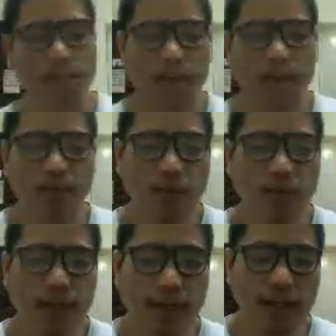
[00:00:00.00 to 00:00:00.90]
And for
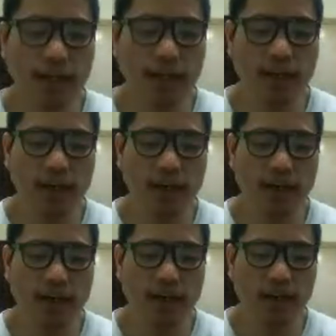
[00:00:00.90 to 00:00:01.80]
the
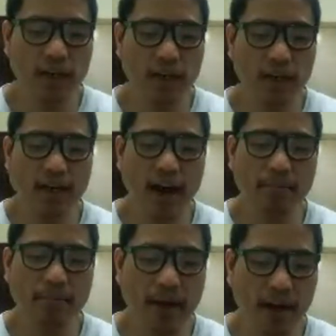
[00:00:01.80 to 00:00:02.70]

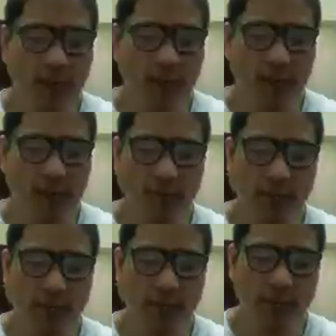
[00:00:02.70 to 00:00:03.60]
gamma
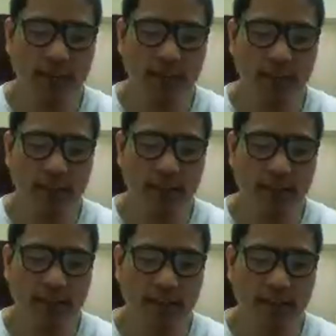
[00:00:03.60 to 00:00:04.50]
linoleic acid,
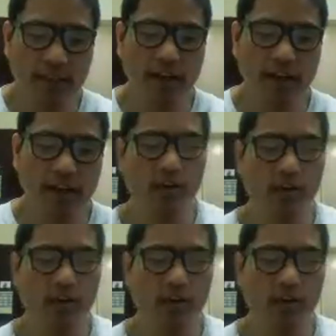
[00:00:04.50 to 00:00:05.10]
carbon